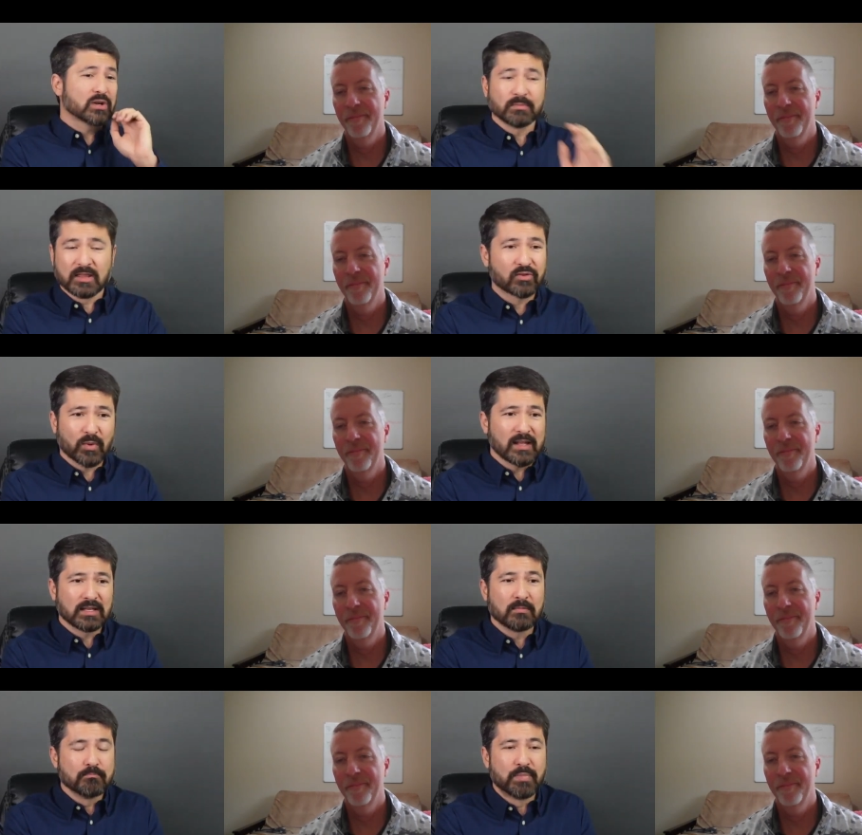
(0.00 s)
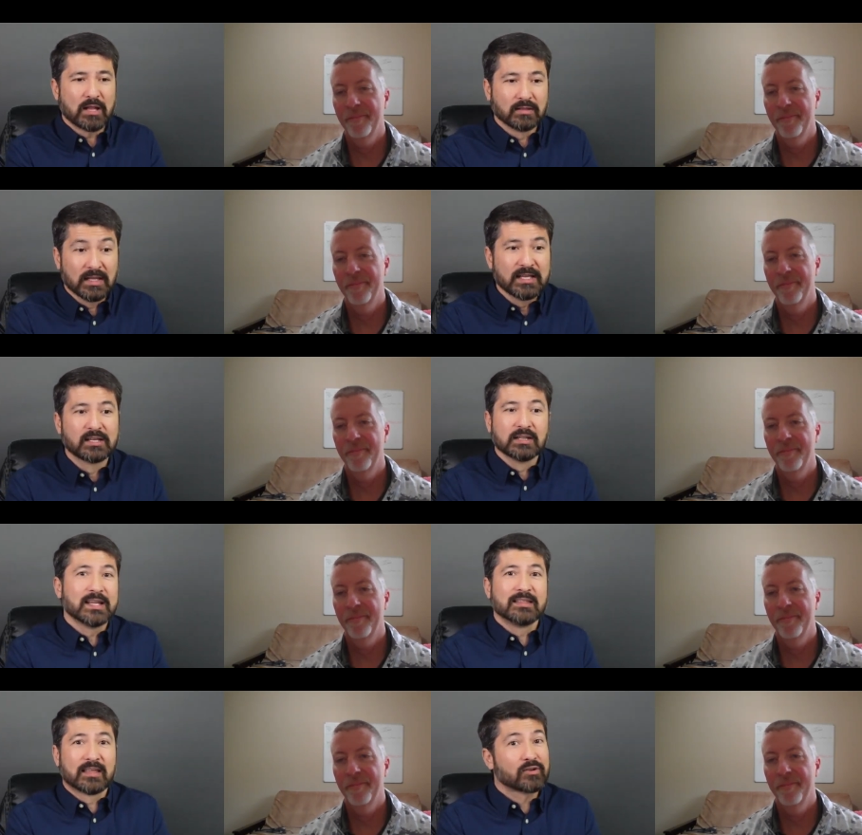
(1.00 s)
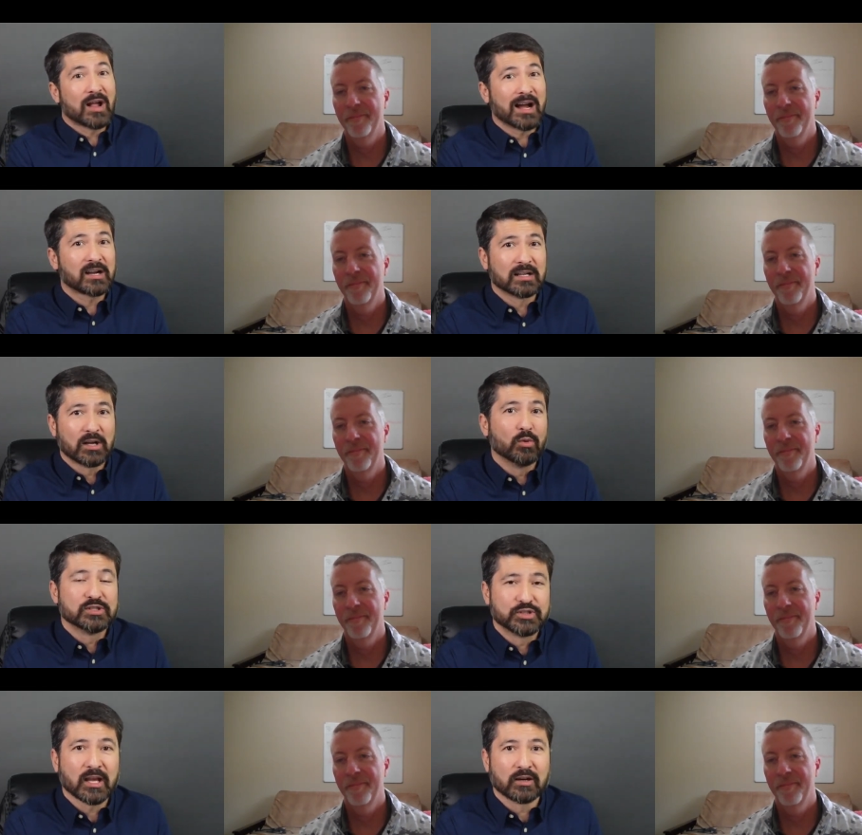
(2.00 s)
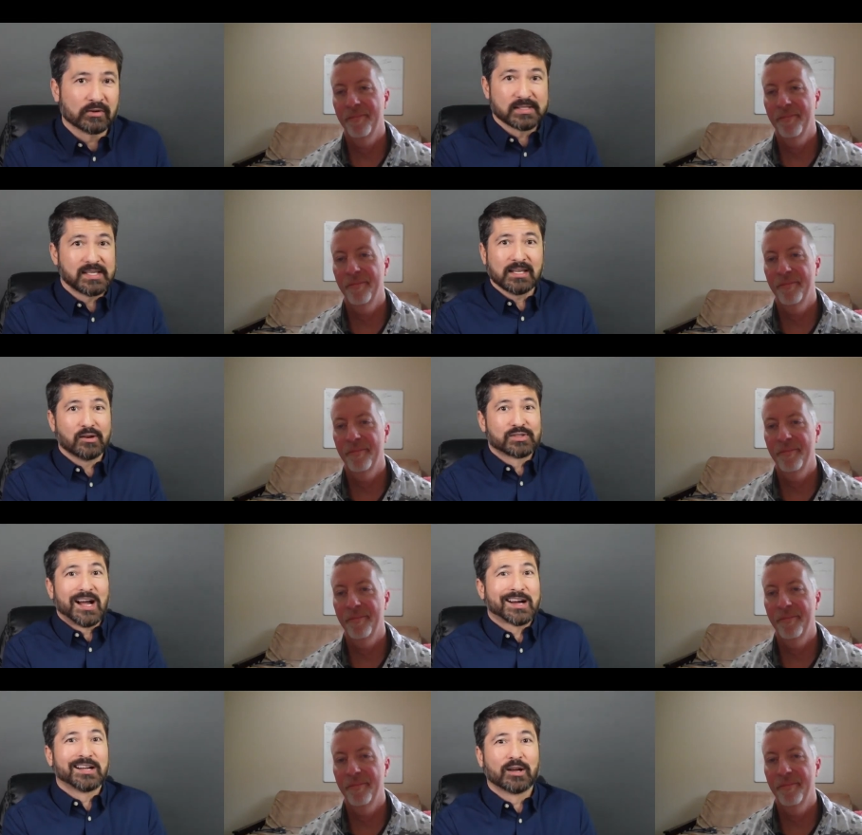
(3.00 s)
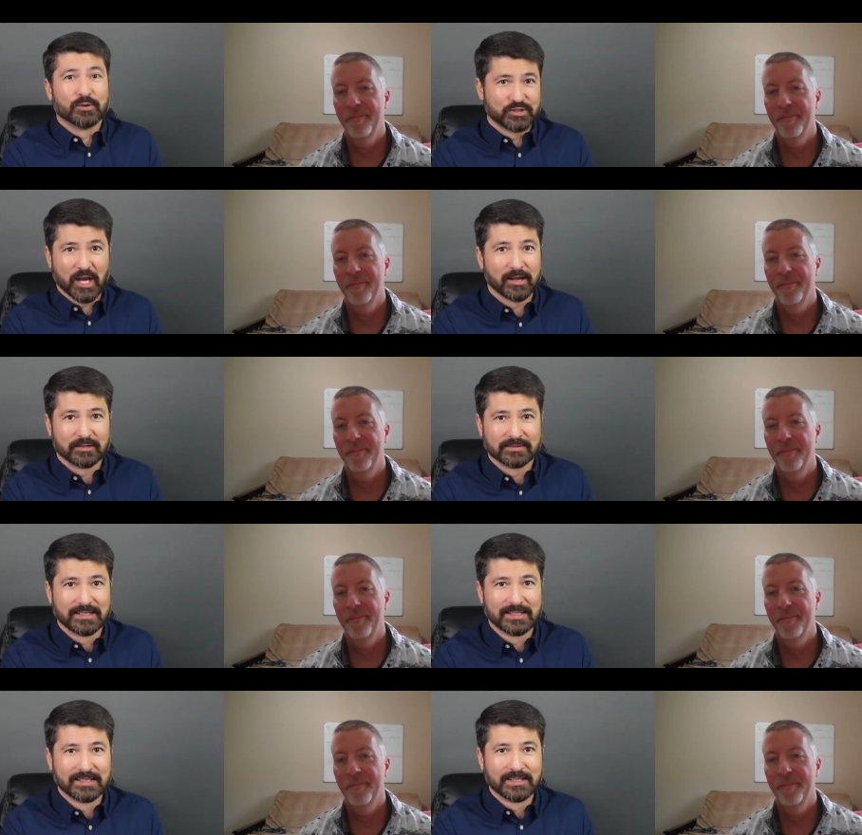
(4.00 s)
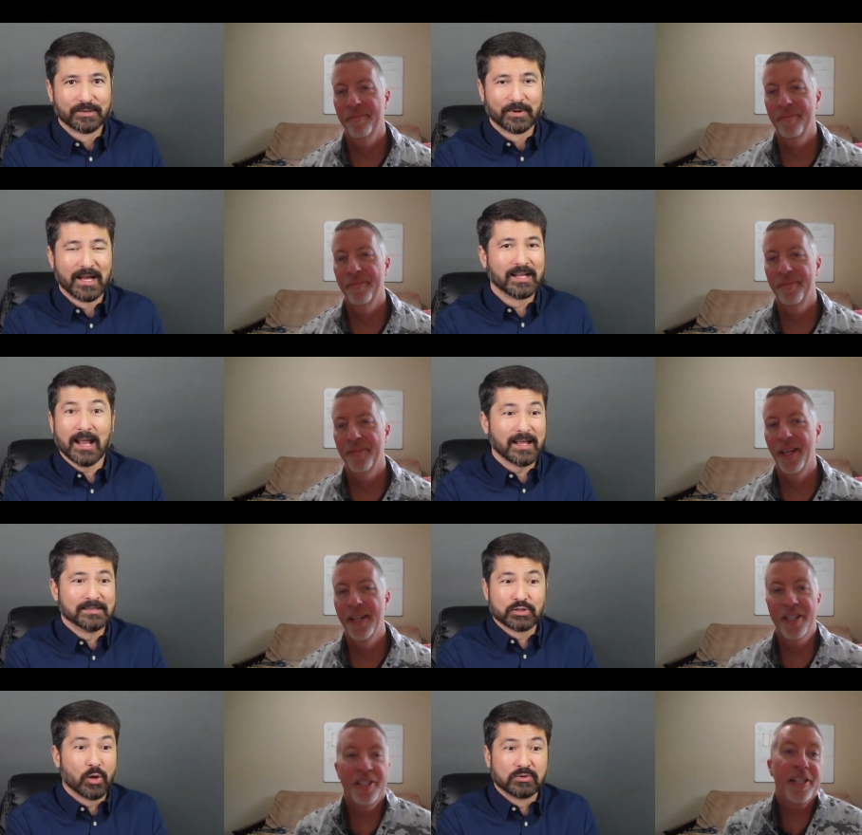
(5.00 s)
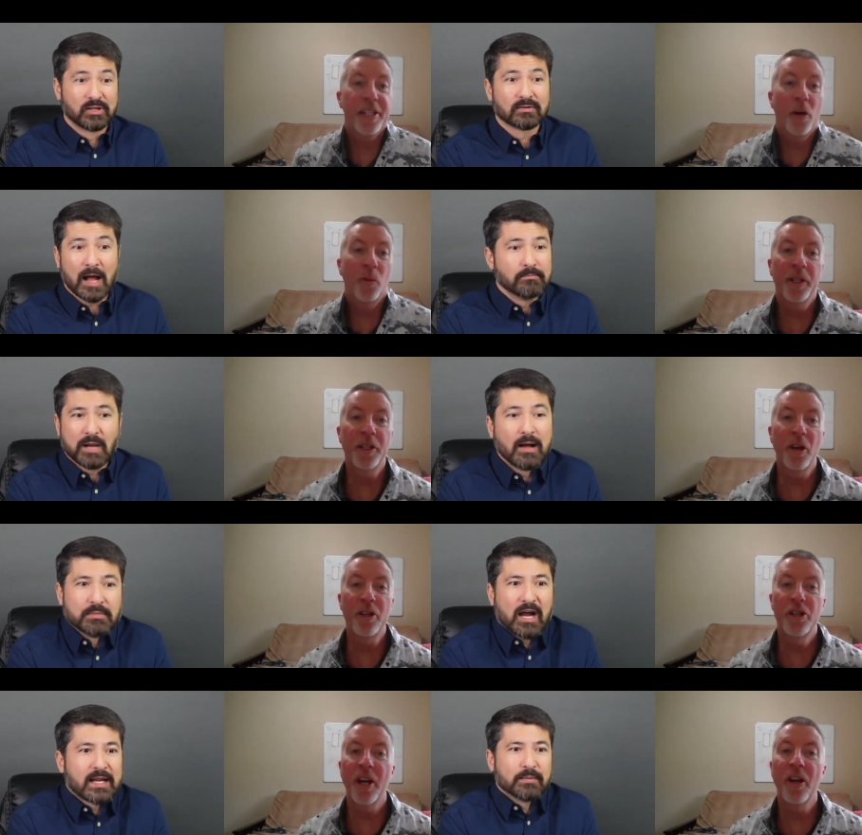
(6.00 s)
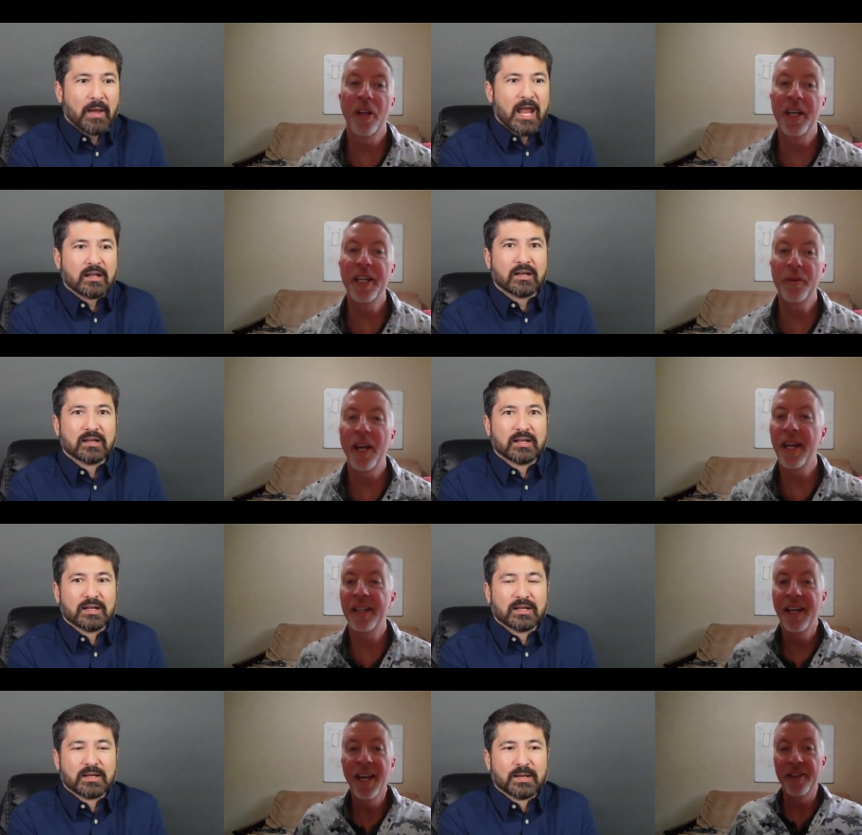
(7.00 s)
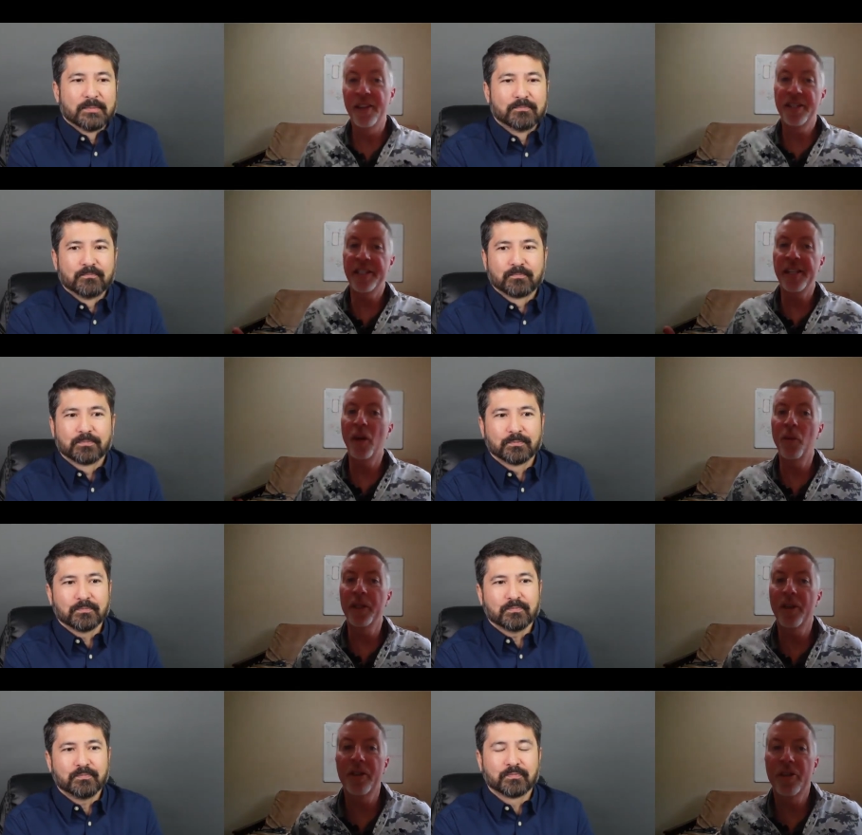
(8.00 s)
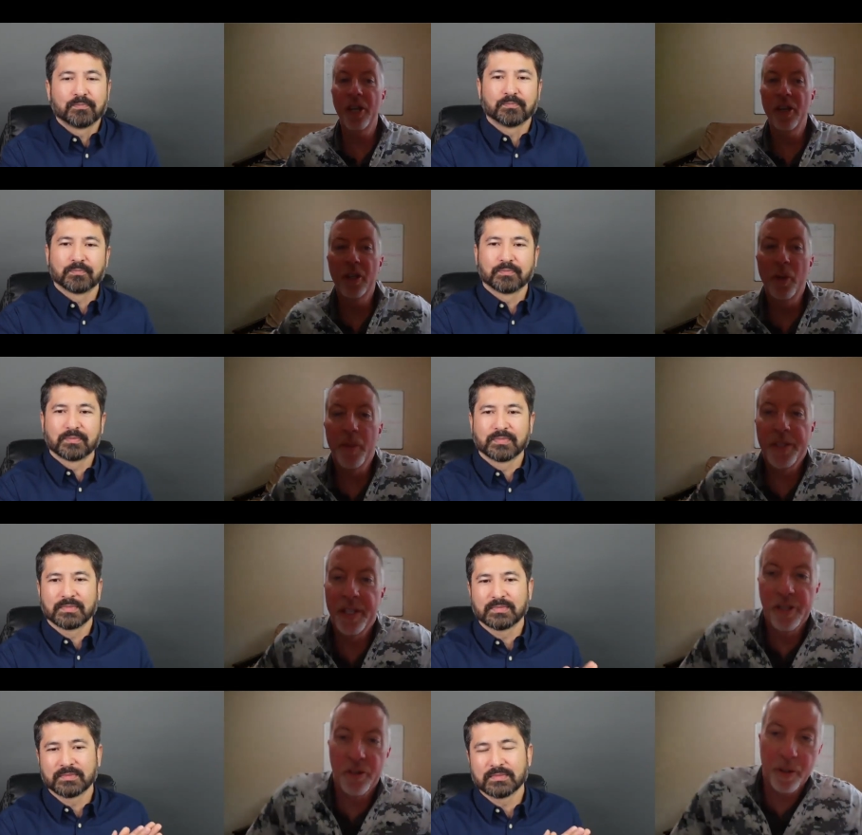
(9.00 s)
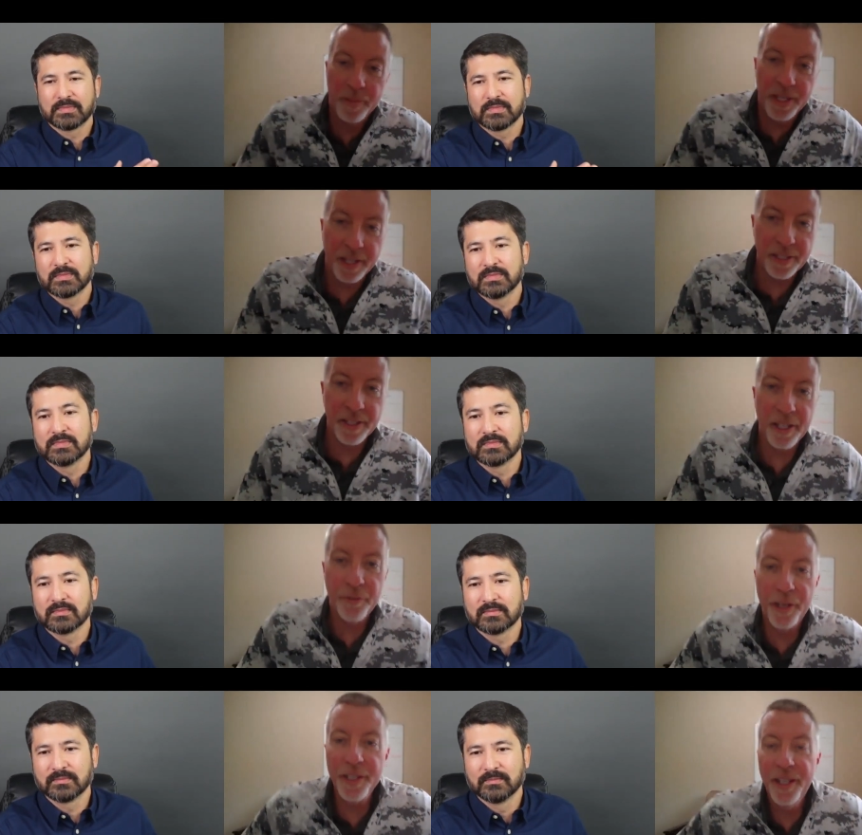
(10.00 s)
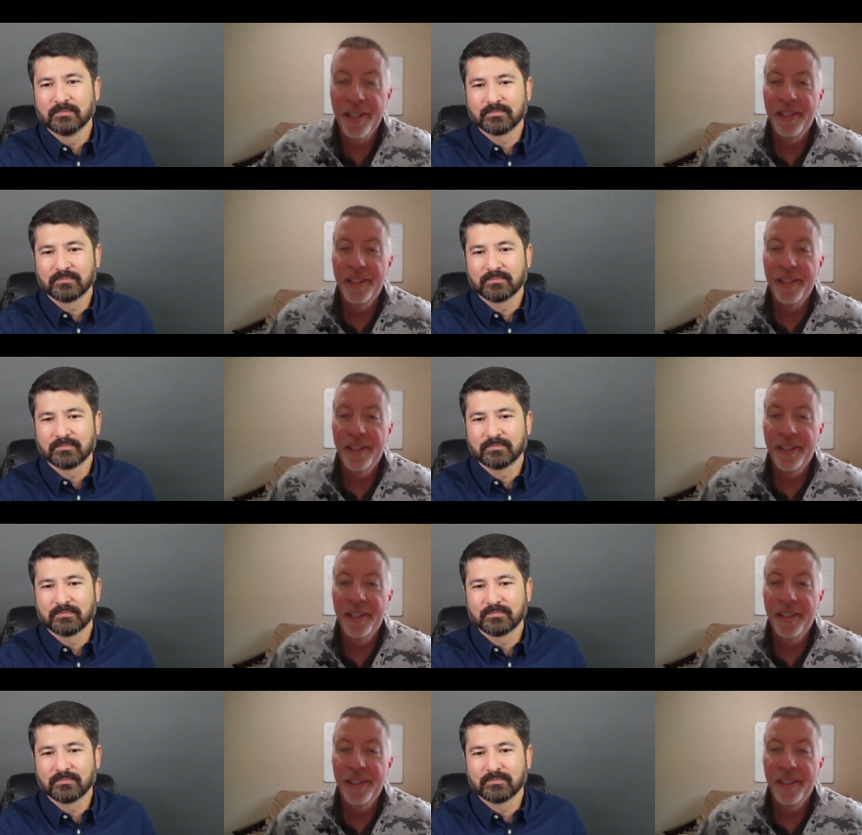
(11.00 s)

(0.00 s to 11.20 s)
Speaker 1: them and threaten them, but legally, they're not going to go to jail. The CEO is not going to go to jail, right? And
Speaker 2: so the CEO wouldn't go to jail. The CEO wouldn't go to jail in almost any circumstances anyways.